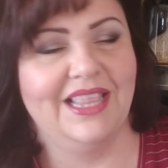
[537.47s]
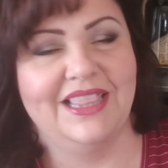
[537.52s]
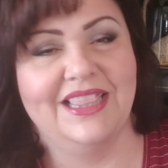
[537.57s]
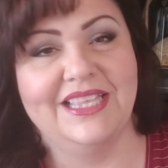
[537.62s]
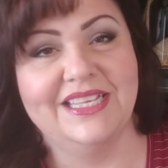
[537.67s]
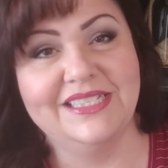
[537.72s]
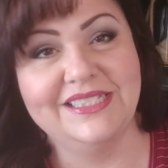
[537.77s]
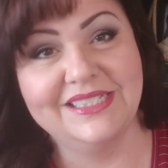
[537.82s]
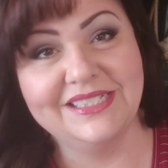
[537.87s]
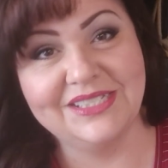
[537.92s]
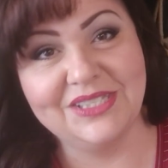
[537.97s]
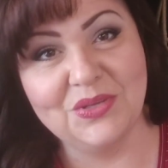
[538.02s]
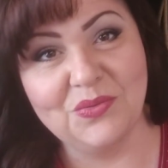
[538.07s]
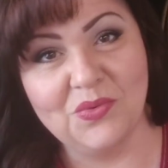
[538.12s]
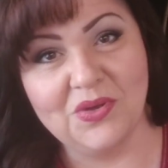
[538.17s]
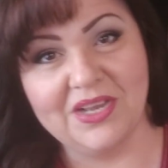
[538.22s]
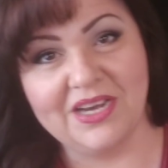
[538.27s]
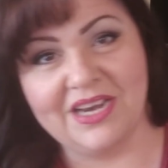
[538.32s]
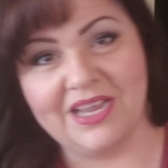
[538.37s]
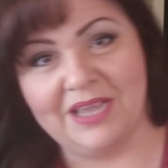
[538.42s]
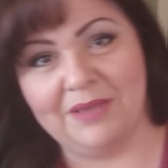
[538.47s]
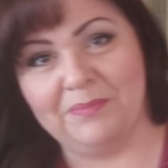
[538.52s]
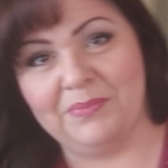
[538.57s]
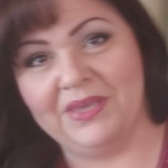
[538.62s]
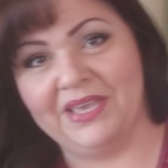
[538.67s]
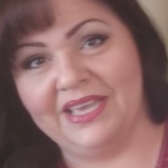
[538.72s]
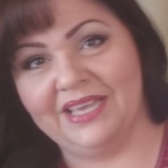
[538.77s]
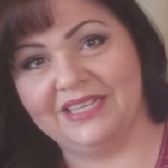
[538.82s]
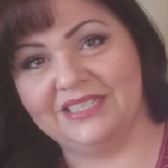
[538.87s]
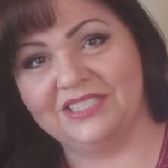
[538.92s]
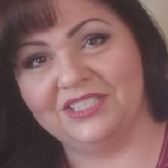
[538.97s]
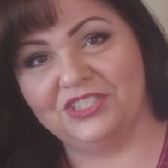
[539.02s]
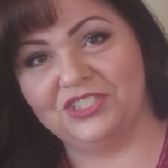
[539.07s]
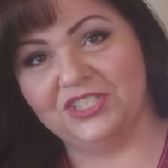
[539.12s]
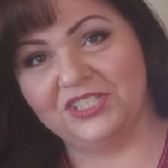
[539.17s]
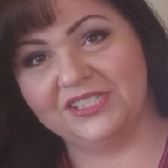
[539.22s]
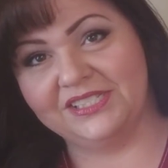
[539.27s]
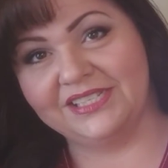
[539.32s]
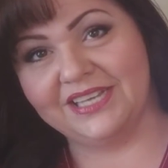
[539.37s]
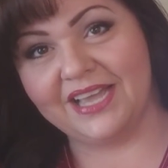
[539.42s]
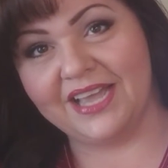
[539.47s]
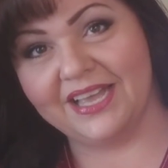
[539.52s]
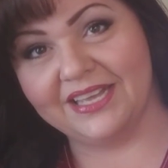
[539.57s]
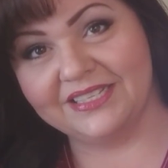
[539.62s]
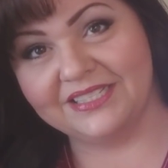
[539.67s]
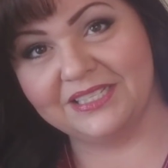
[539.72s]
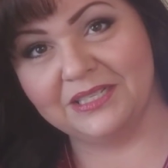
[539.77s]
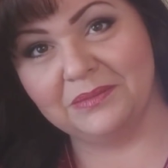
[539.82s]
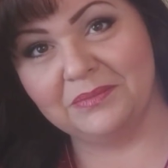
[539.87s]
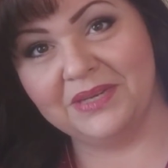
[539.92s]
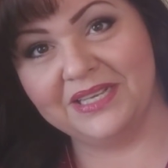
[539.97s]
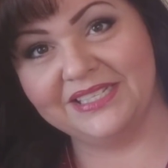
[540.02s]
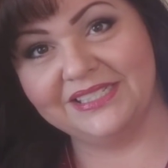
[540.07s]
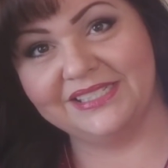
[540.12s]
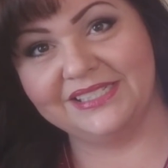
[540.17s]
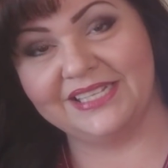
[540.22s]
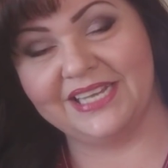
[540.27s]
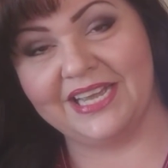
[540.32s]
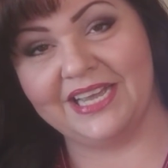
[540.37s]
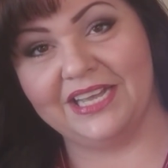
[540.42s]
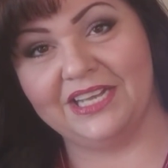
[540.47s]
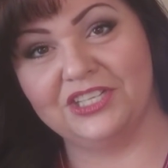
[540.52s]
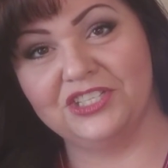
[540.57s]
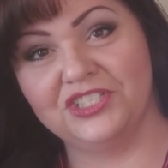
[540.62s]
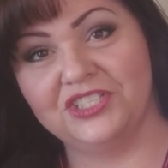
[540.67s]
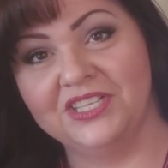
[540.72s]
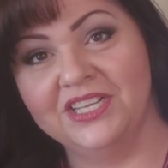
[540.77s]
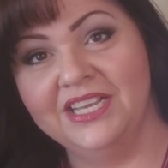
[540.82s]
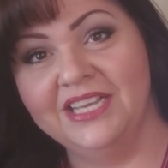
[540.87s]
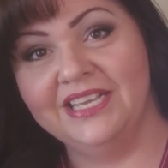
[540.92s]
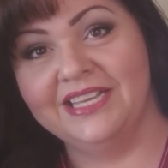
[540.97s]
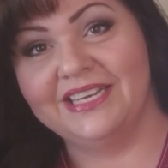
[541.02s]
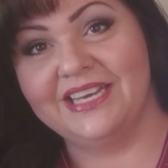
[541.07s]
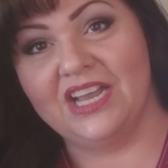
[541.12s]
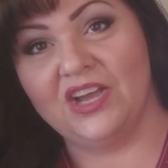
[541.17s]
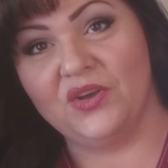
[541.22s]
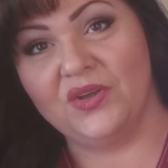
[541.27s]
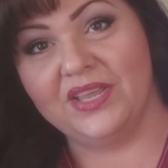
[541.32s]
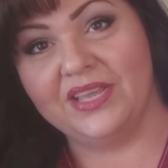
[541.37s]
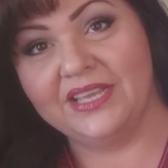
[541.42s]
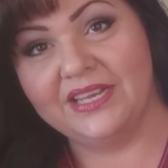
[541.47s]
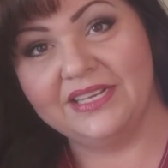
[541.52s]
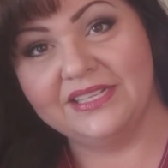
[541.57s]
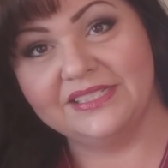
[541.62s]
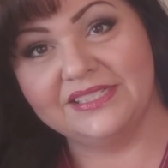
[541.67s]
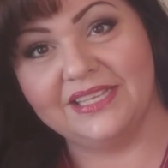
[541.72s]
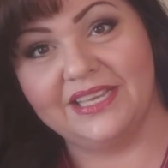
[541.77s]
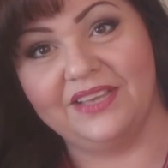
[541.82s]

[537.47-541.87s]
This is the one I picked just to add to my stash. Now it is